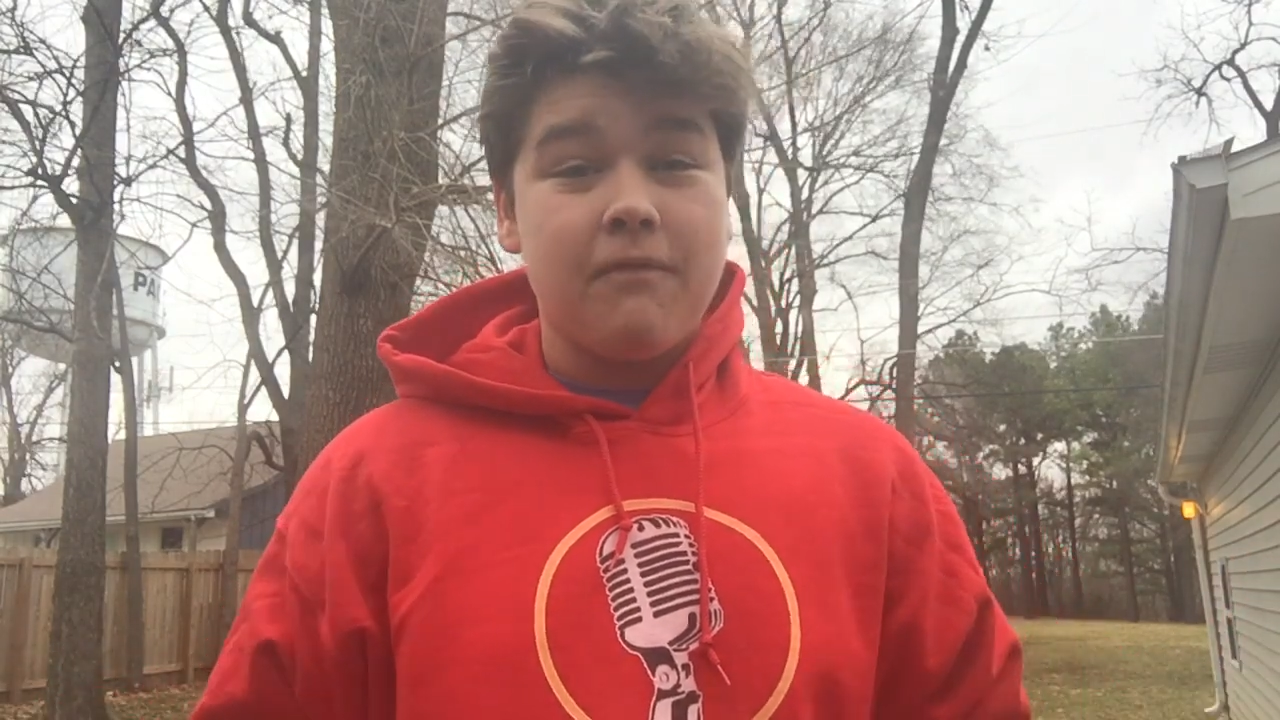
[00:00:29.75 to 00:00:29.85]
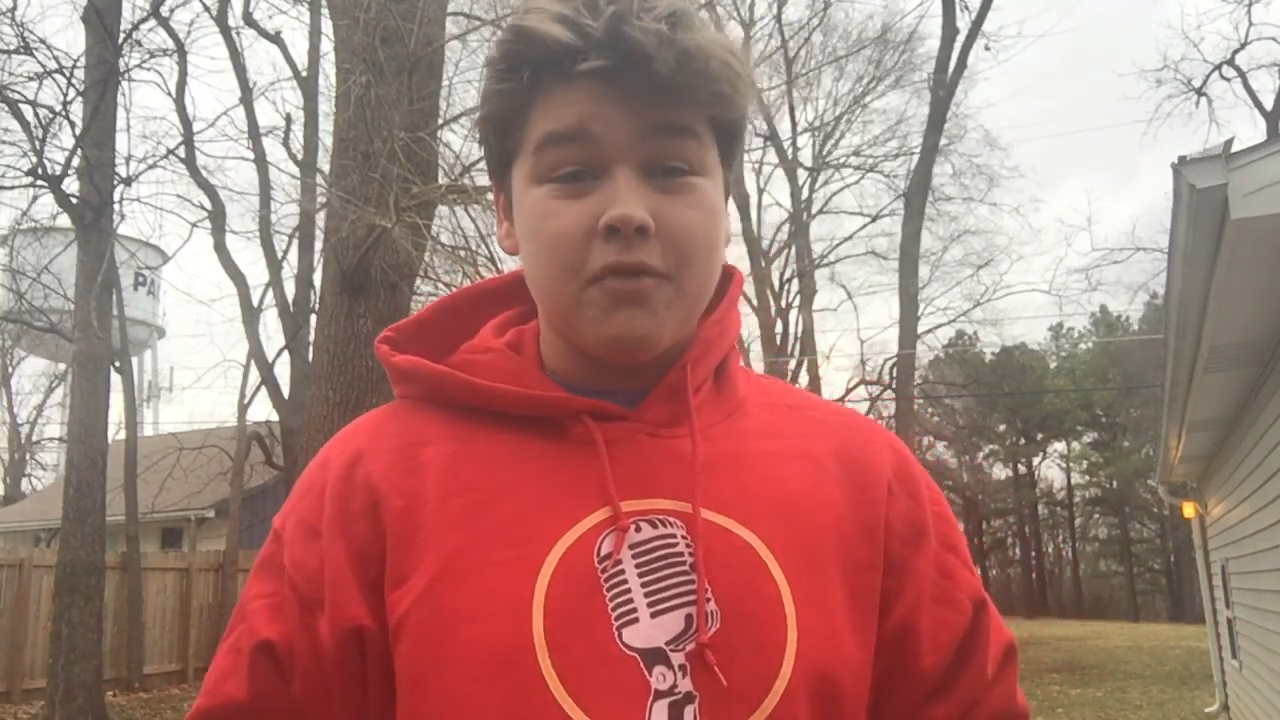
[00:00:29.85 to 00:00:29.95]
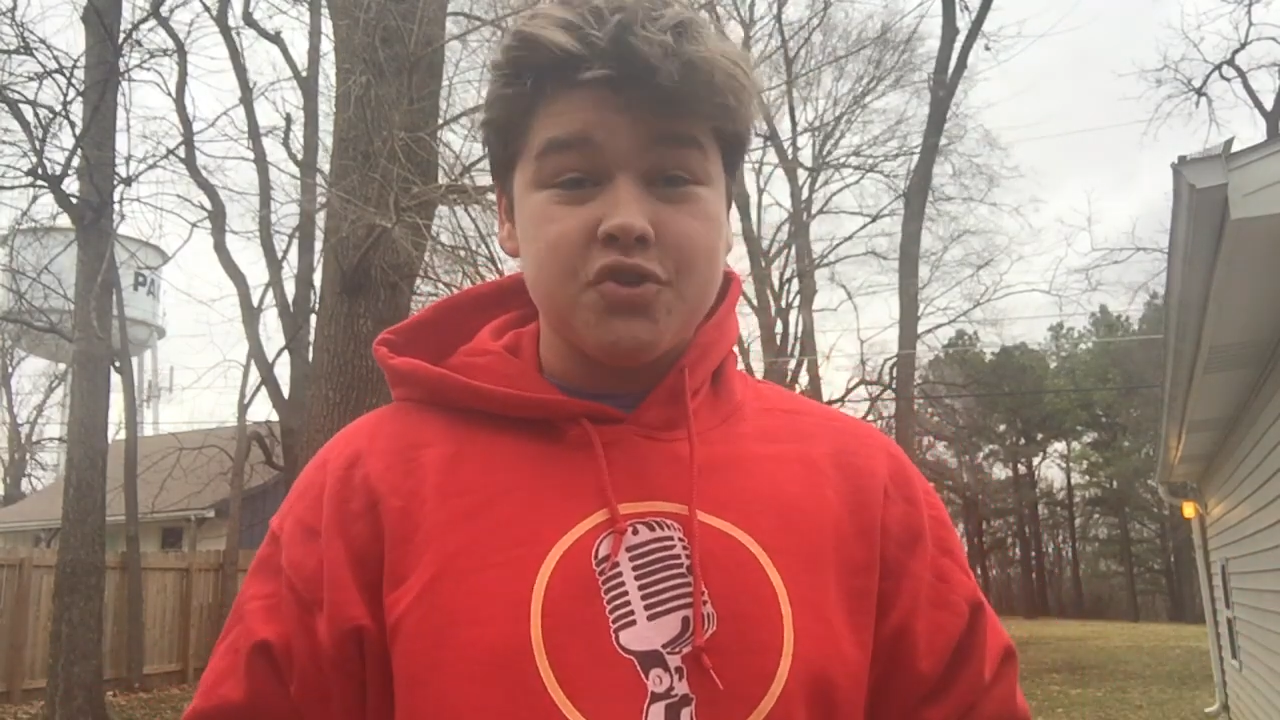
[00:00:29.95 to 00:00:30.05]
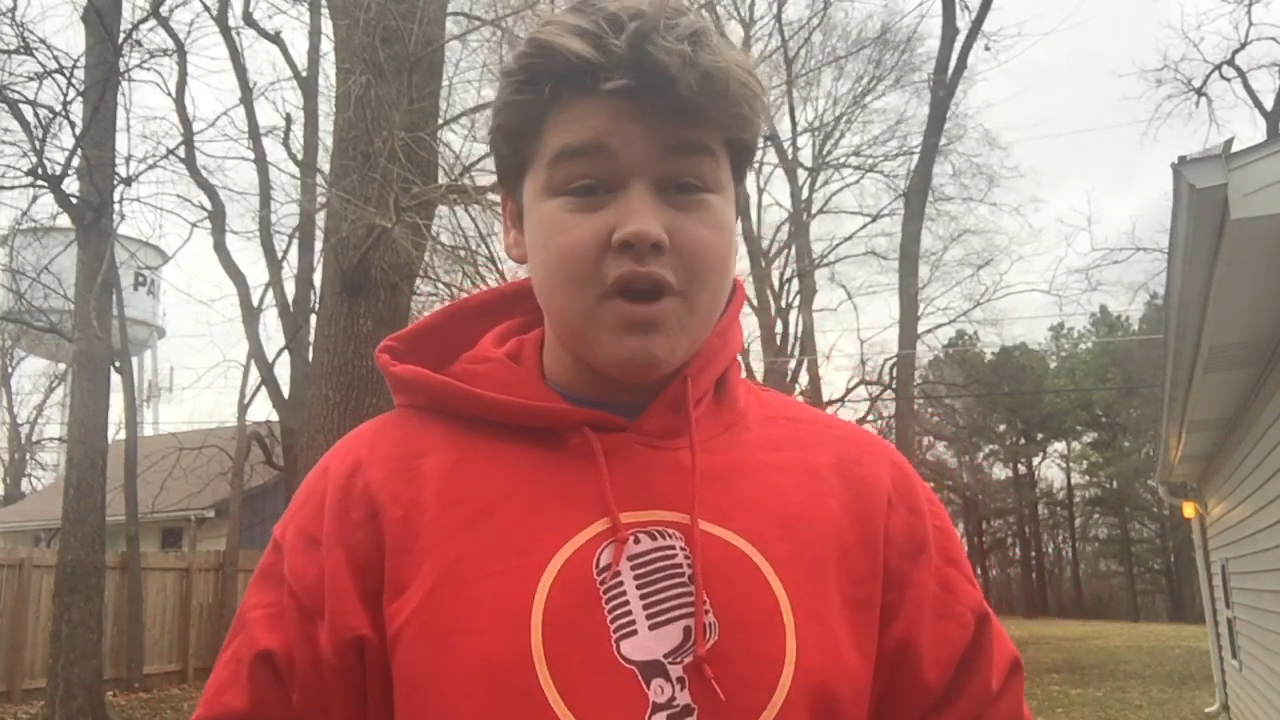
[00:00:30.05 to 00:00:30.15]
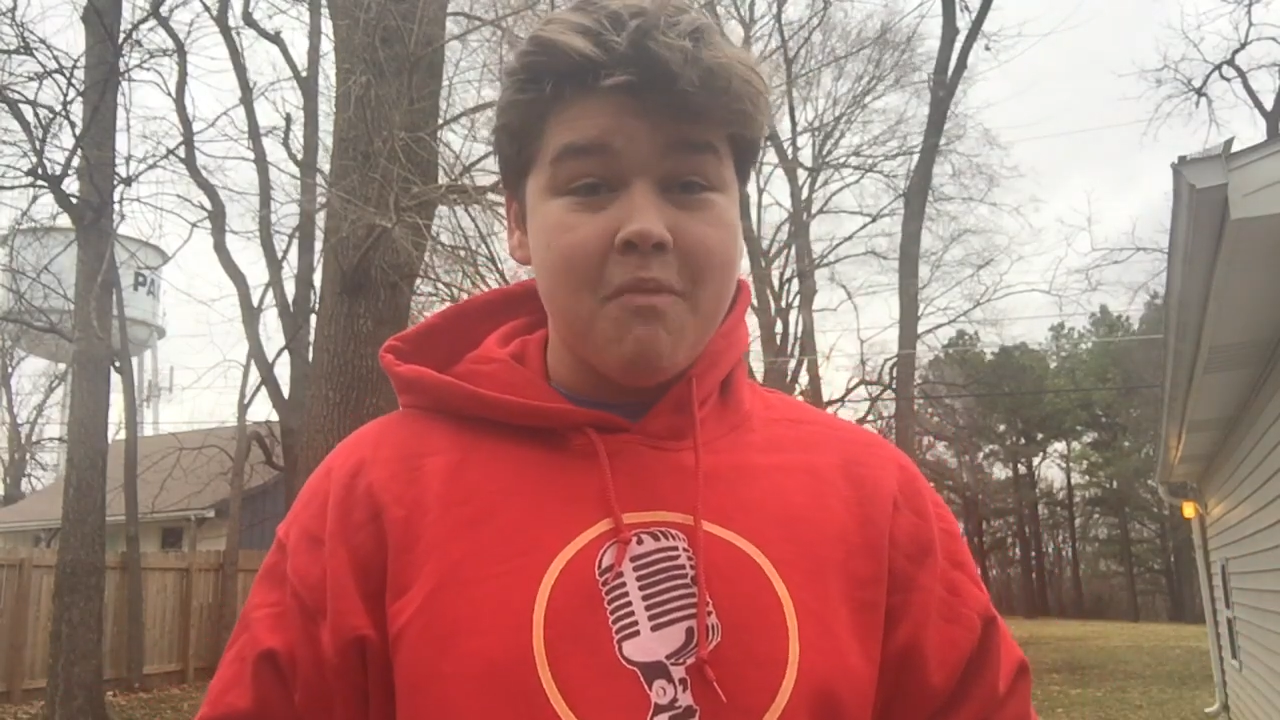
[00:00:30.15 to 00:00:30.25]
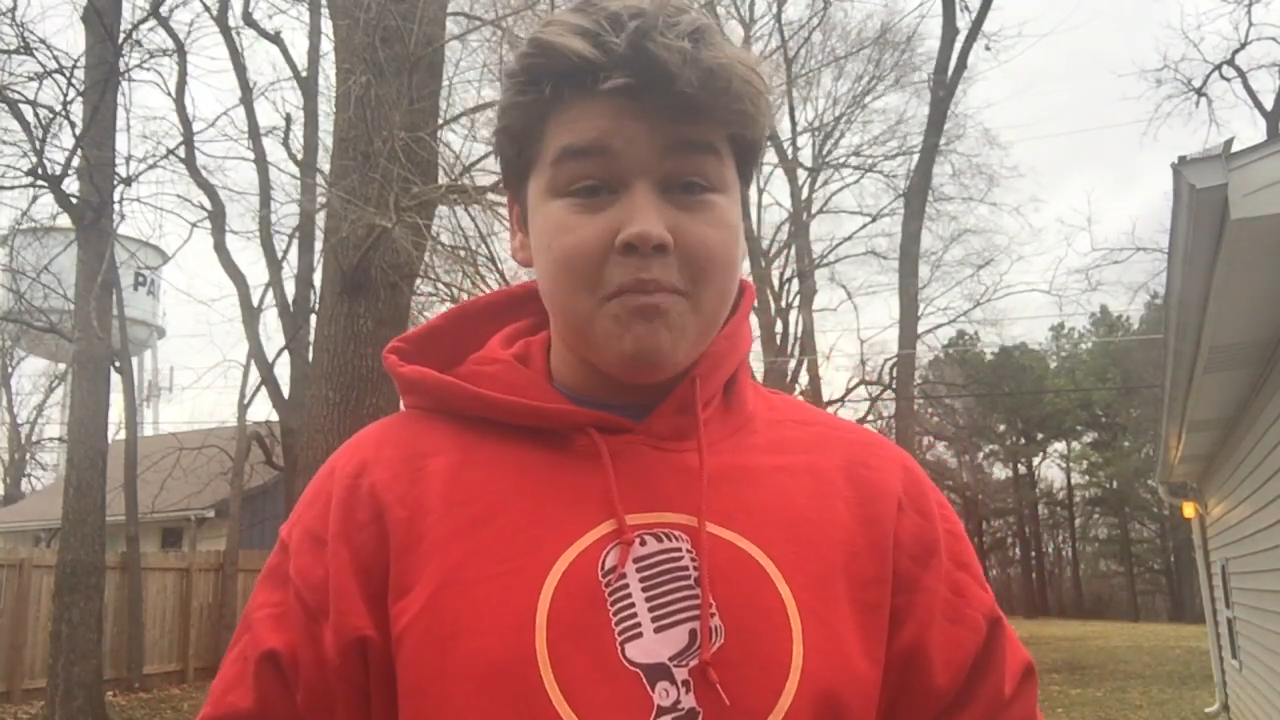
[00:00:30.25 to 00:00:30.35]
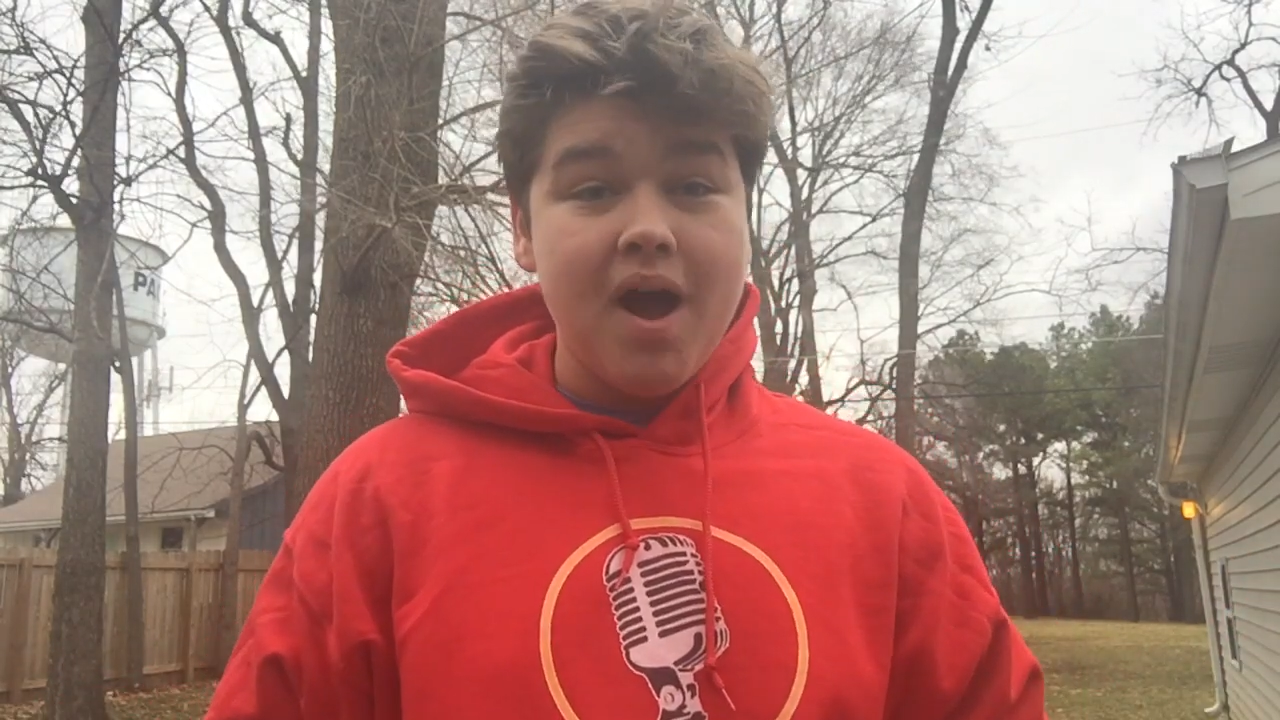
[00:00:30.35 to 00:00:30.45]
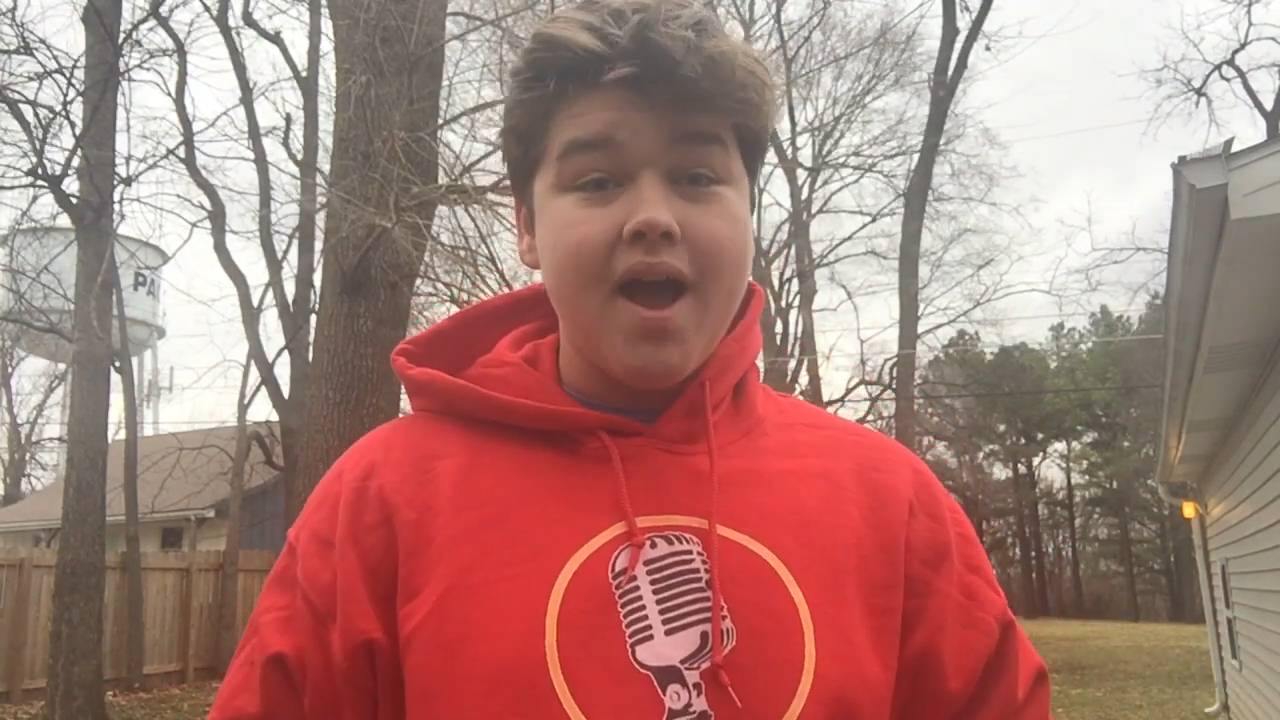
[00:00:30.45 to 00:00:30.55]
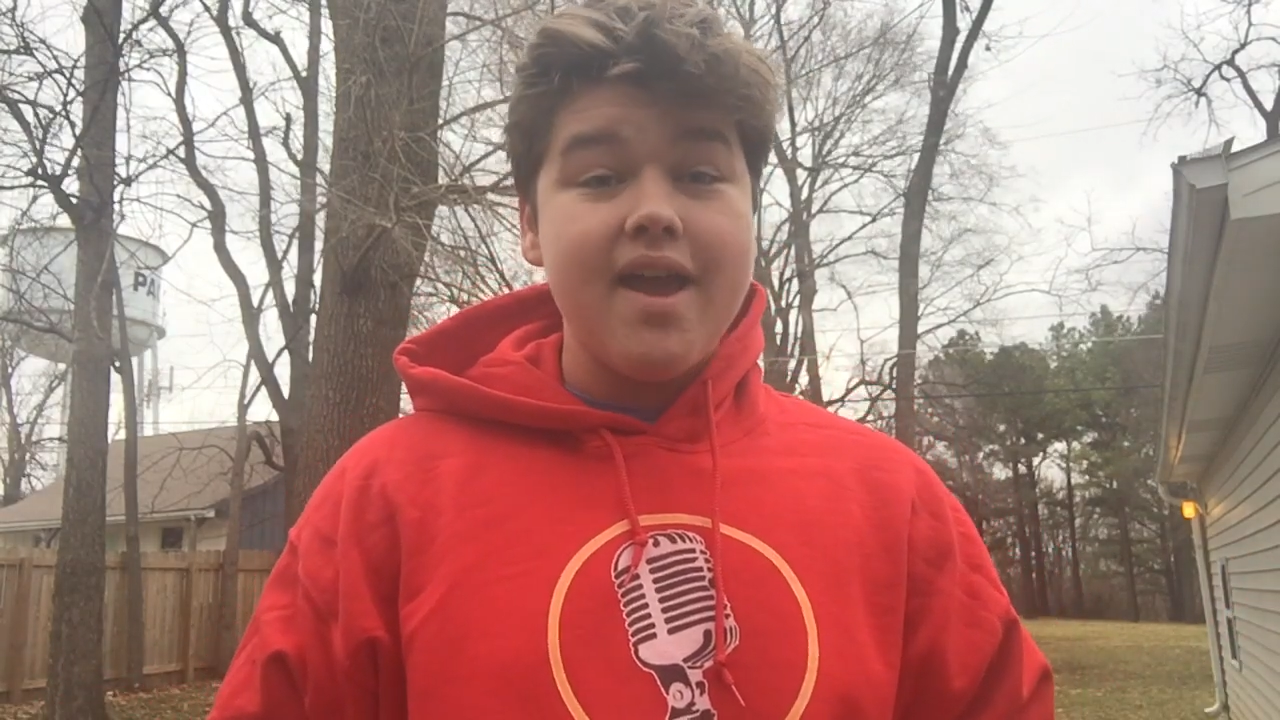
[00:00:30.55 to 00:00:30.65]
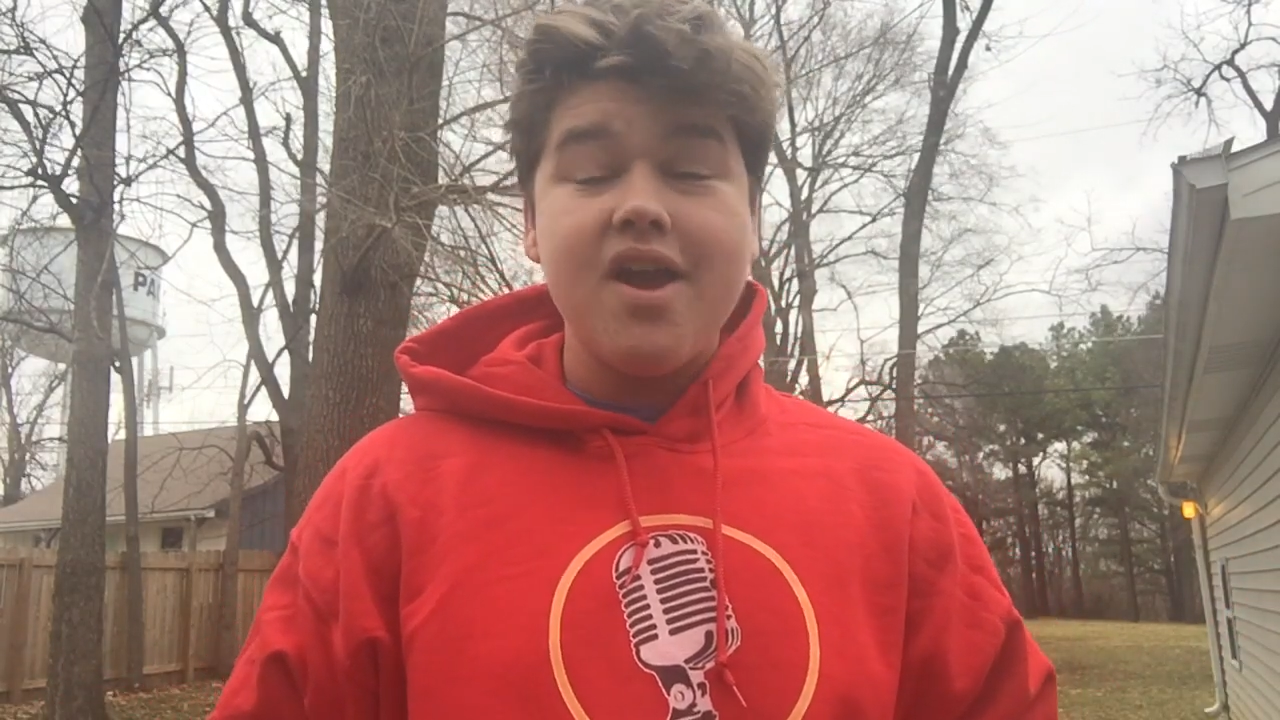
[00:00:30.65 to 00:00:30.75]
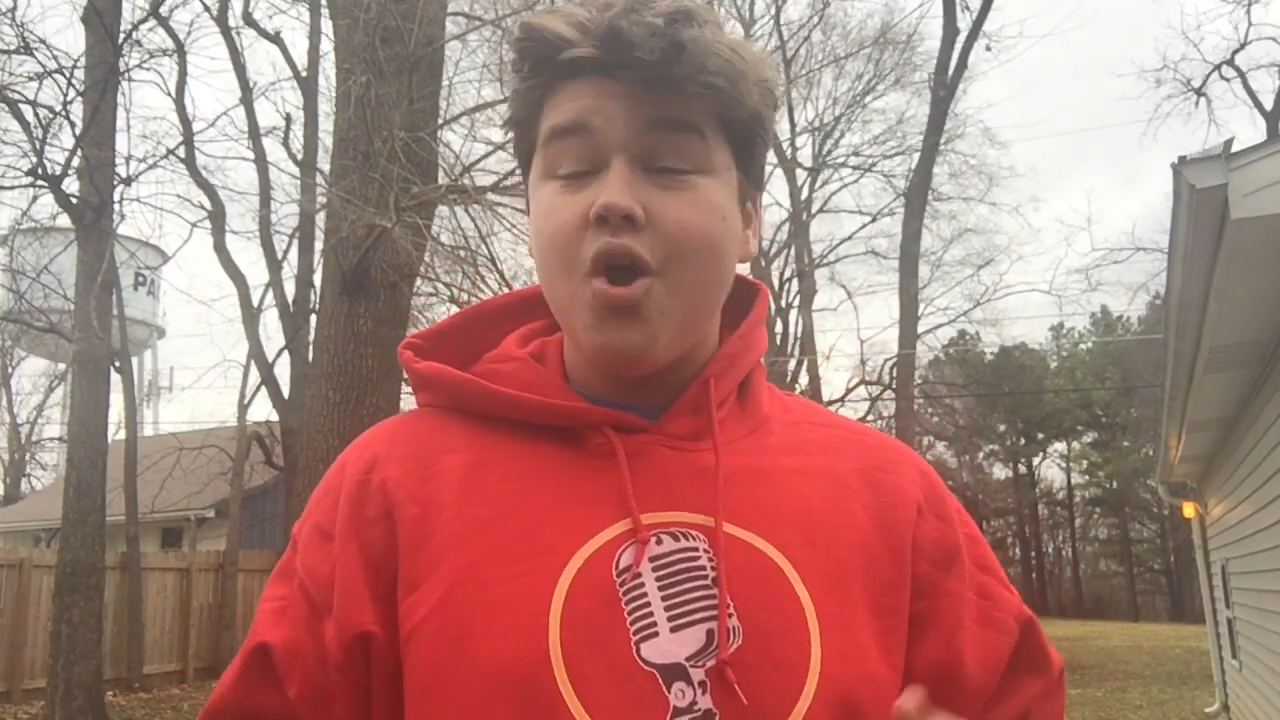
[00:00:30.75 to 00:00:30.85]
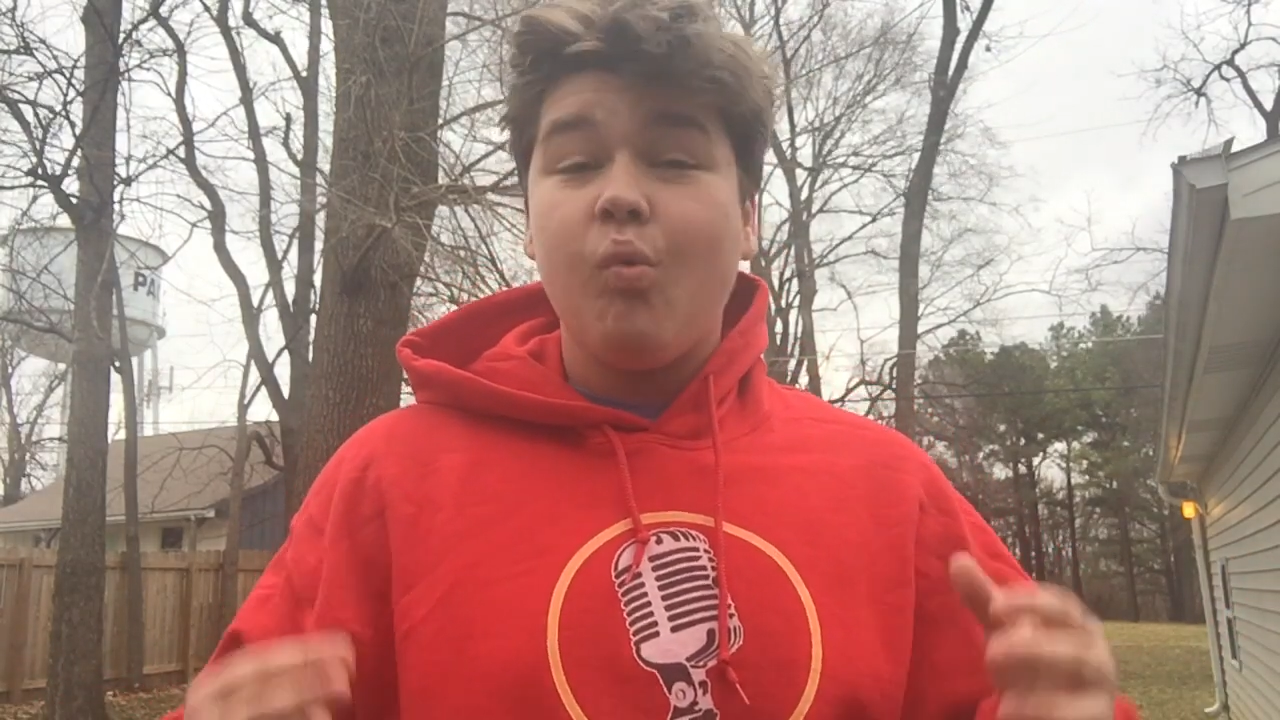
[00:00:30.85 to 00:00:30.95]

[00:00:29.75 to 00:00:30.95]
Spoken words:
first-round bye,